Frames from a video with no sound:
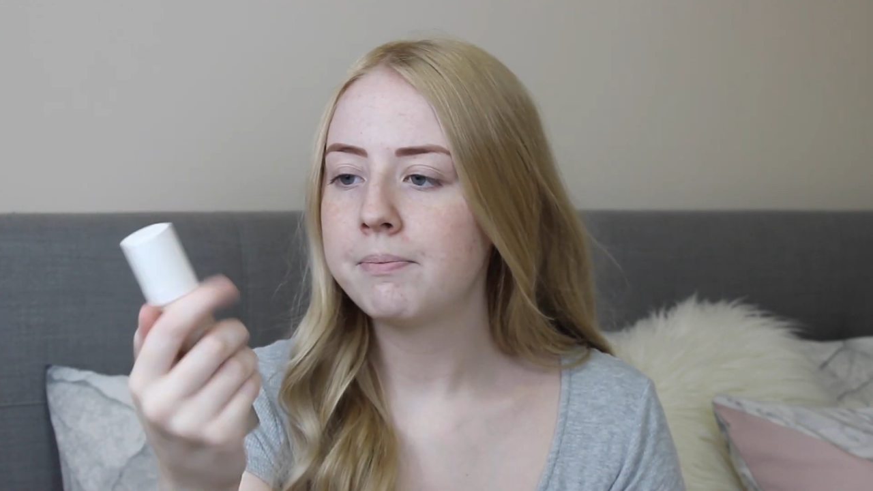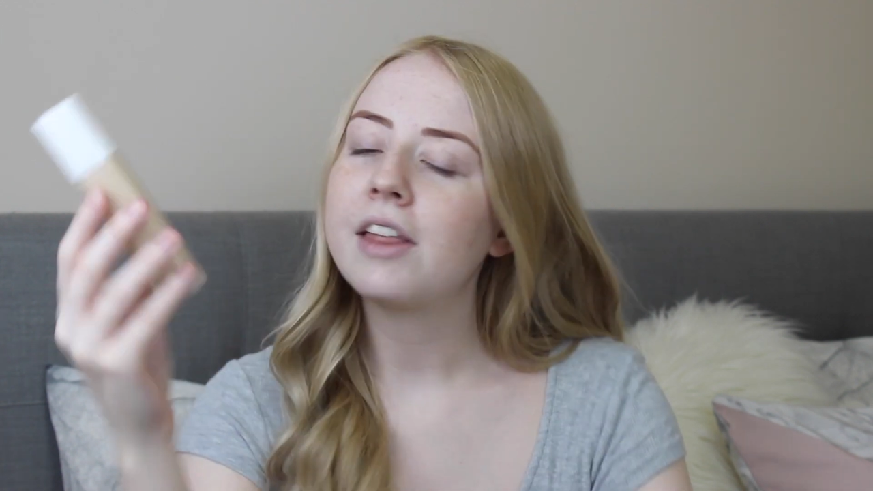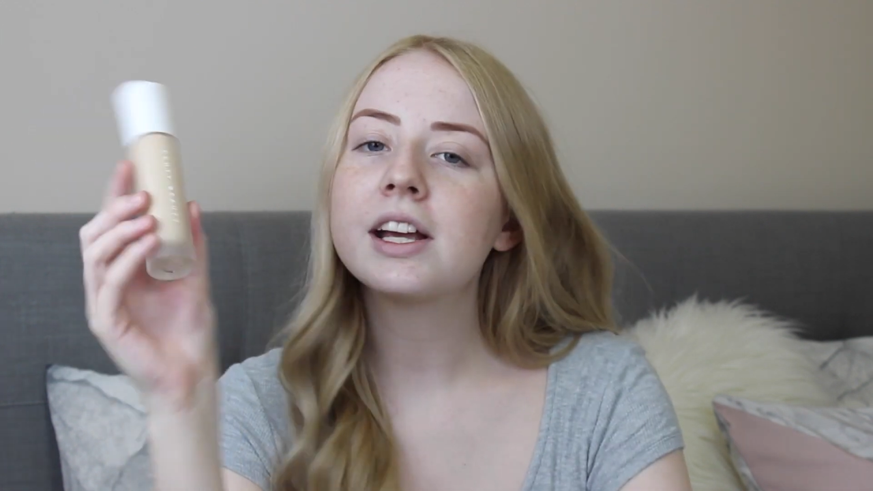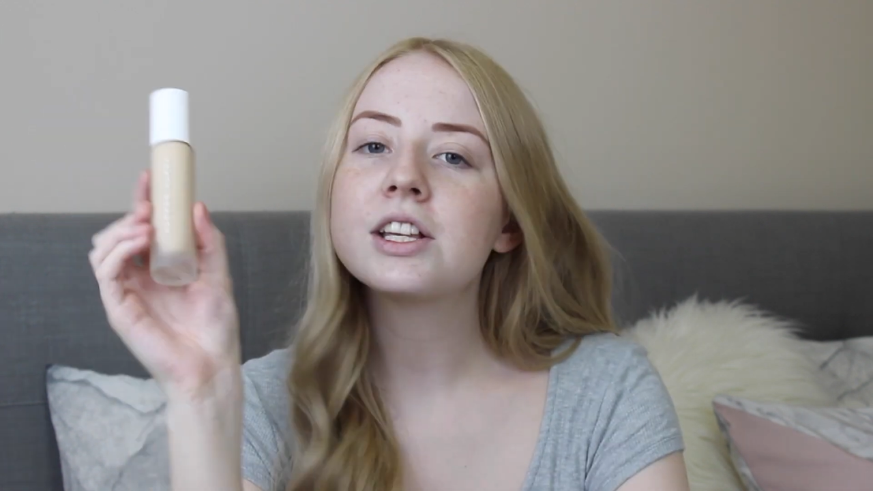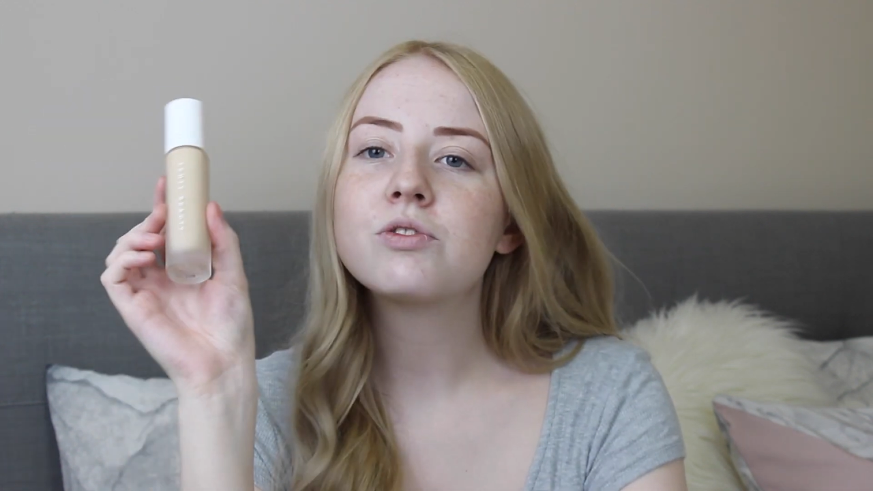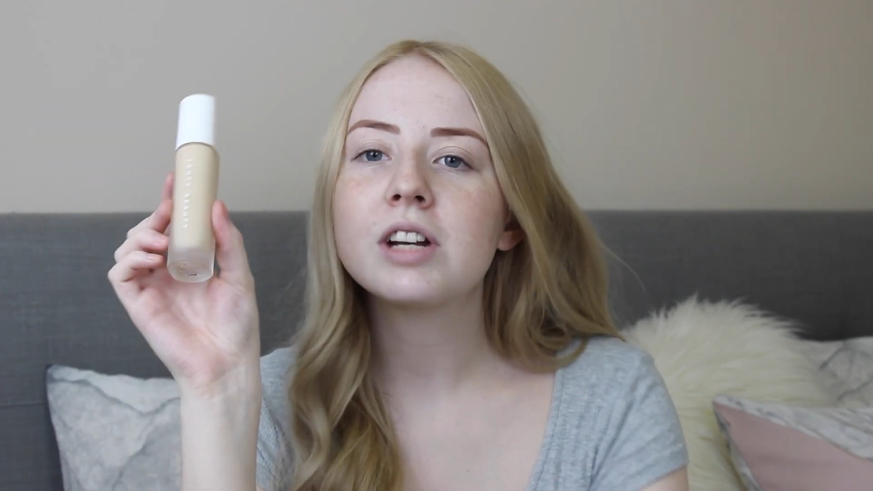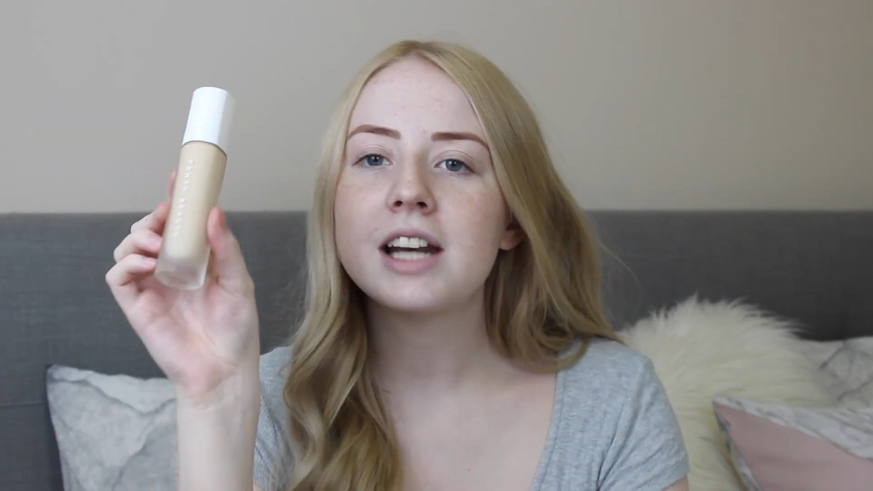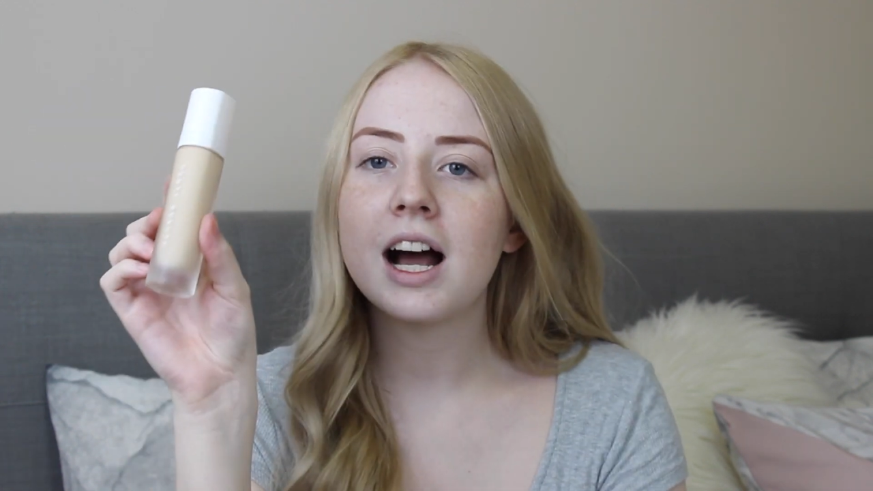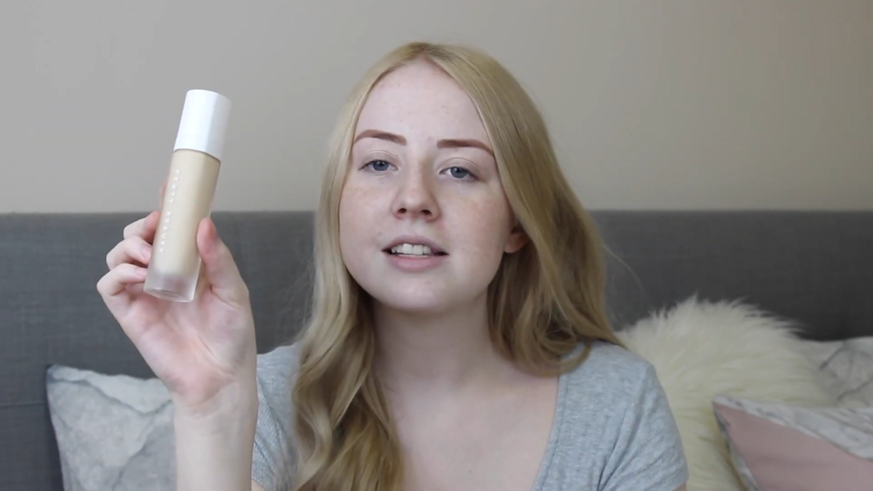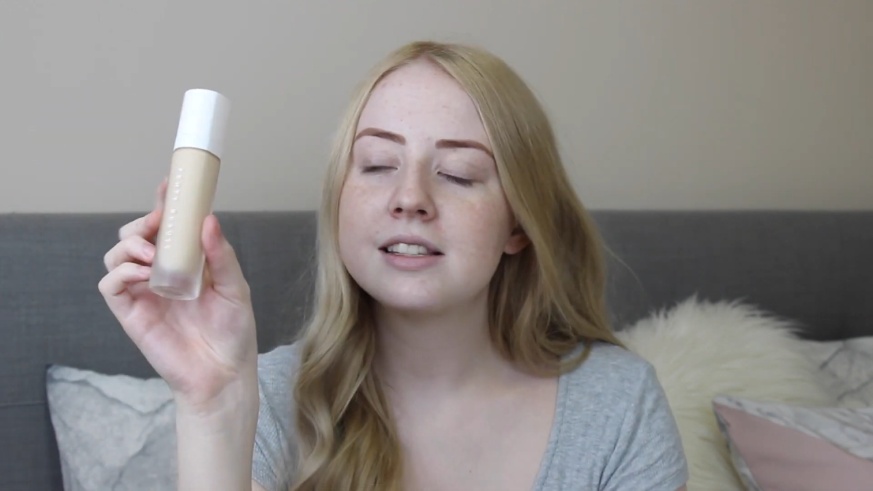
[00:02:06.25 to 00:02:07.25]
I think it's
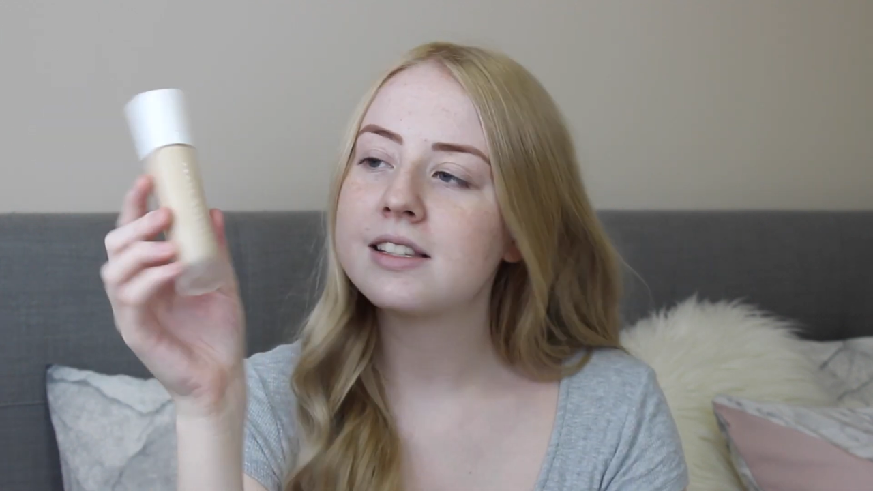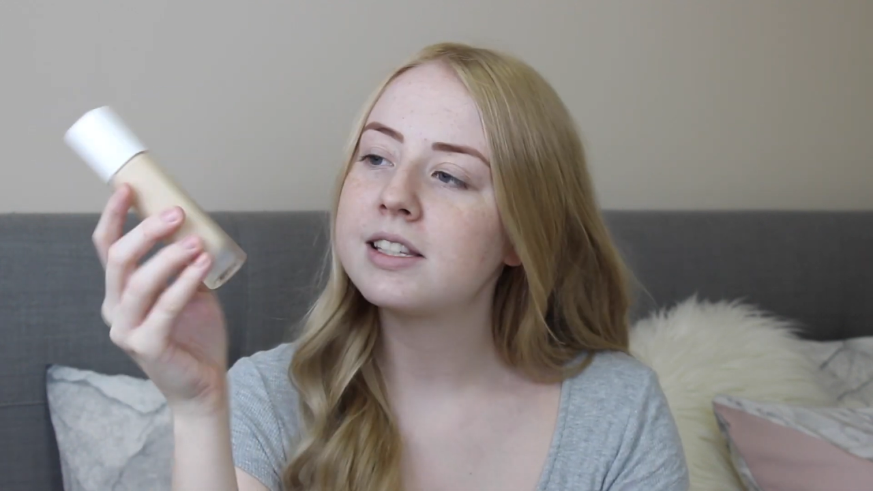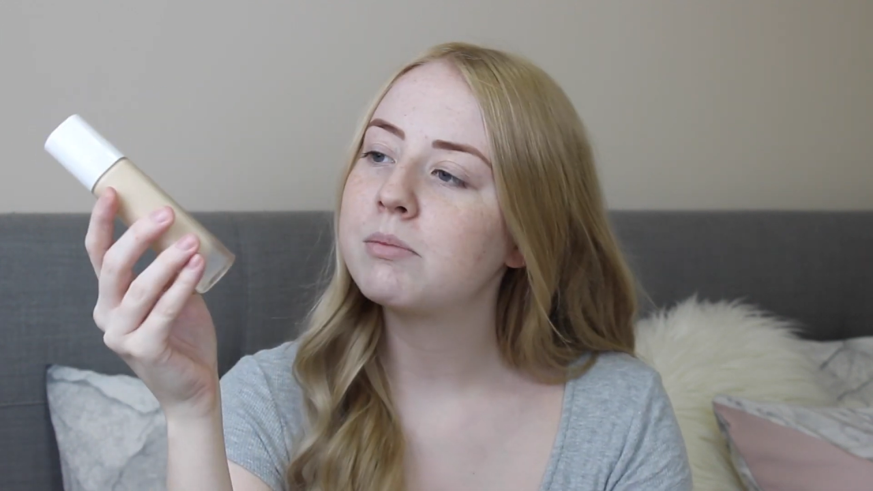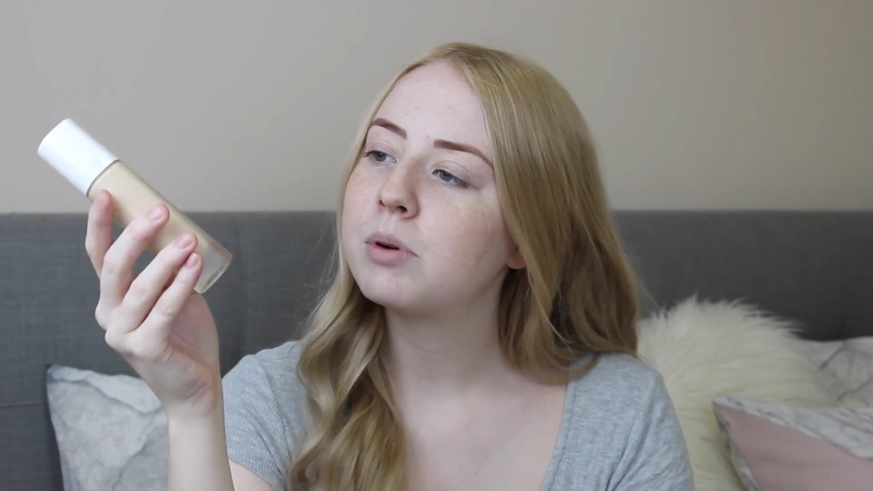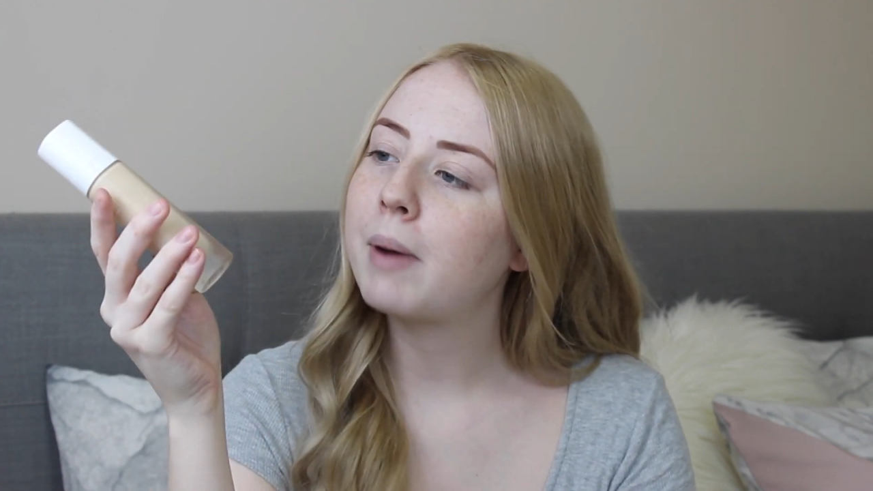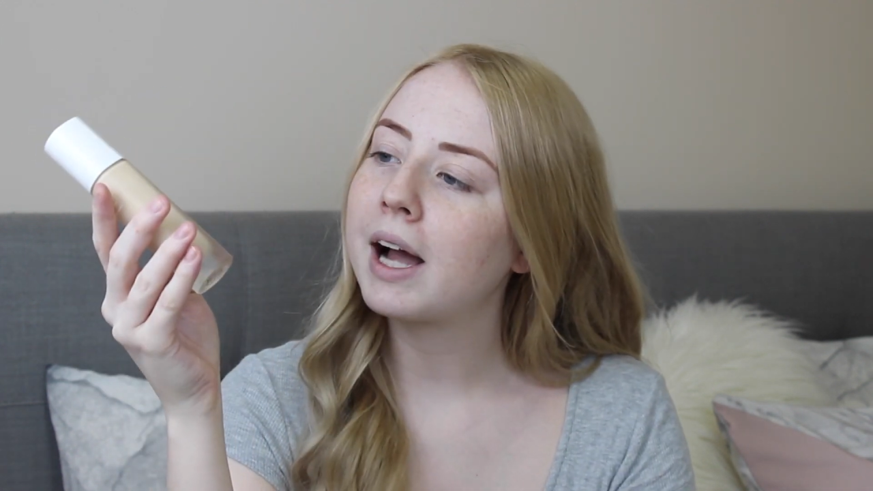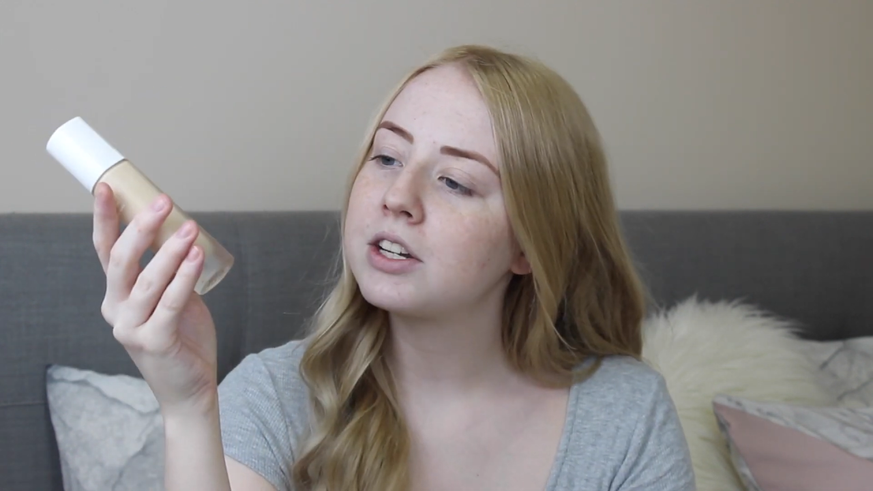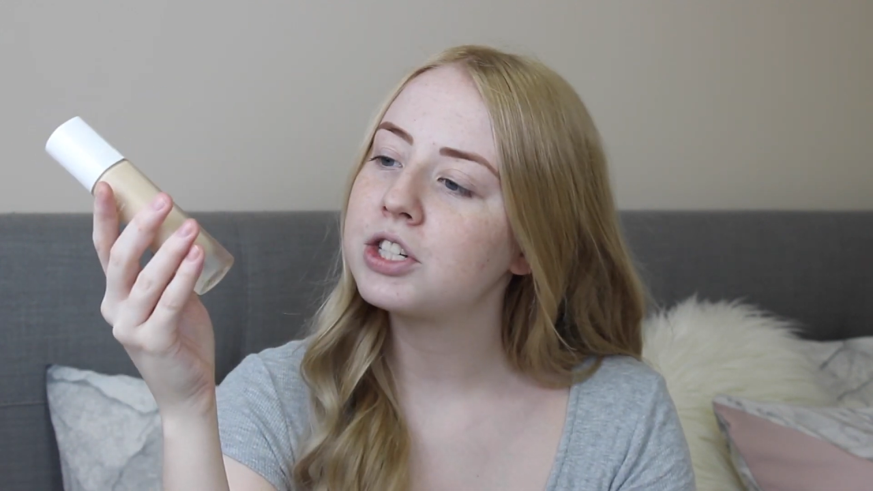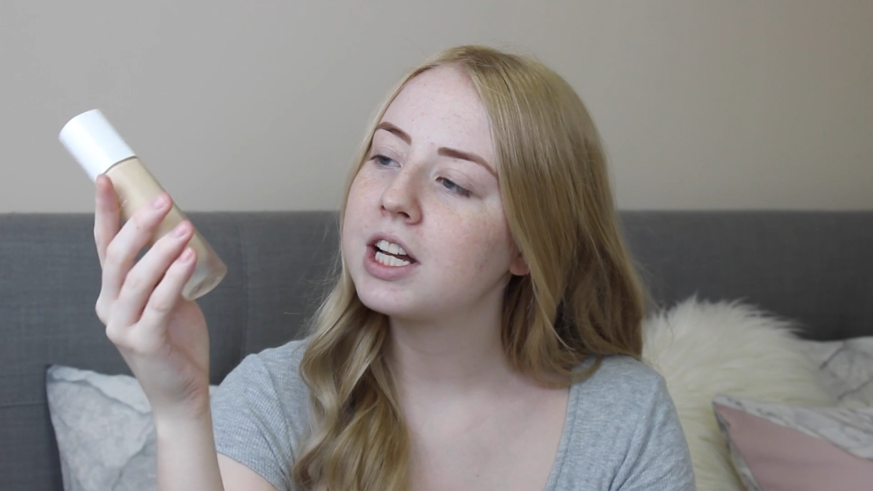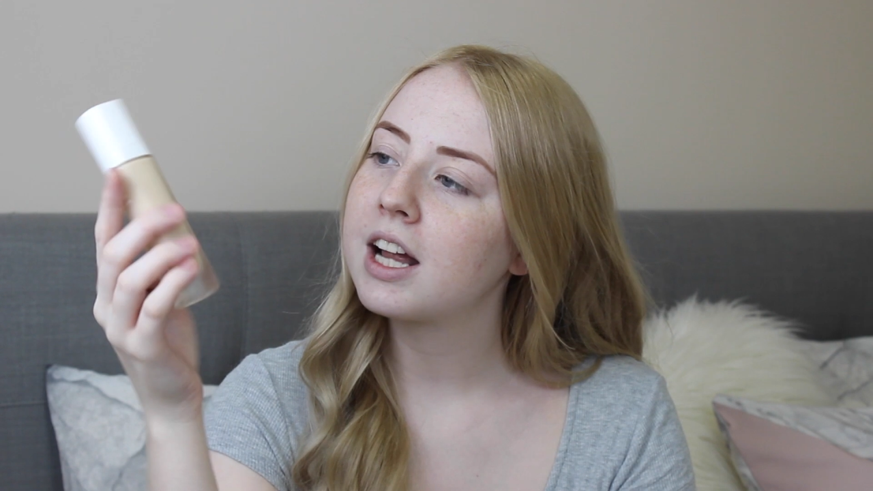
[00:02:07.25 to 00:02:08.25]
really nice and simple
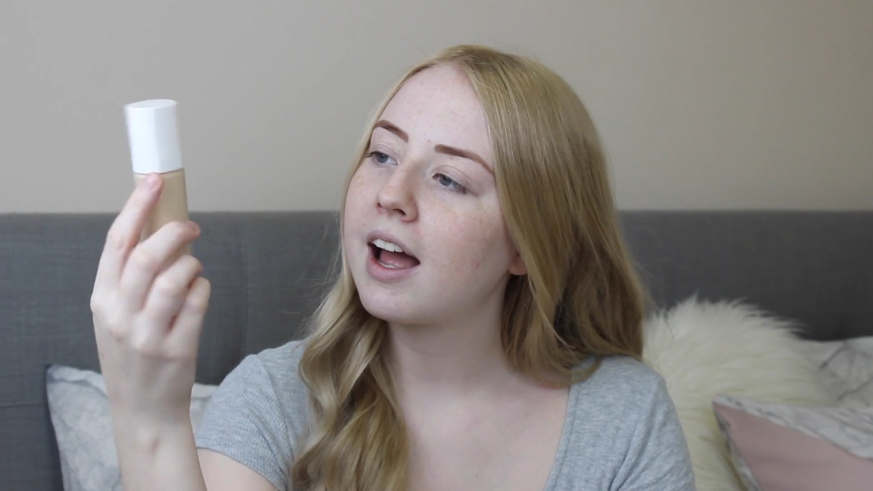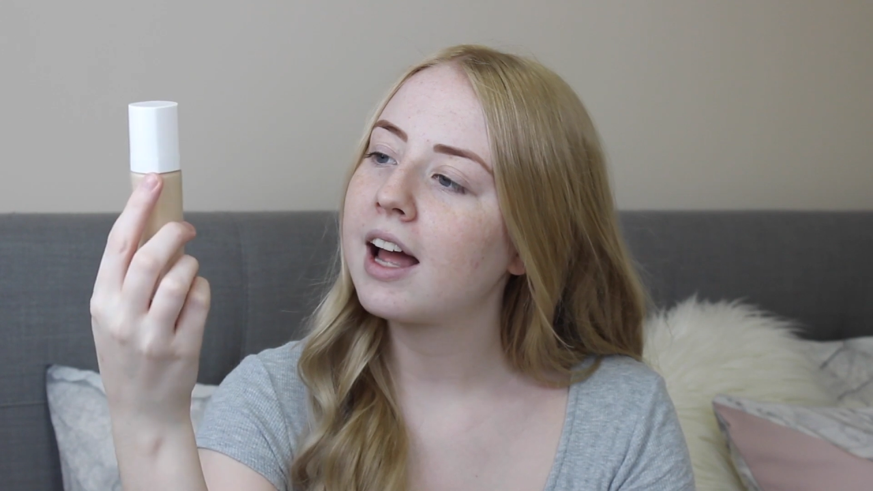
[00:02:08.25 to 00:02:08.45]
packaging,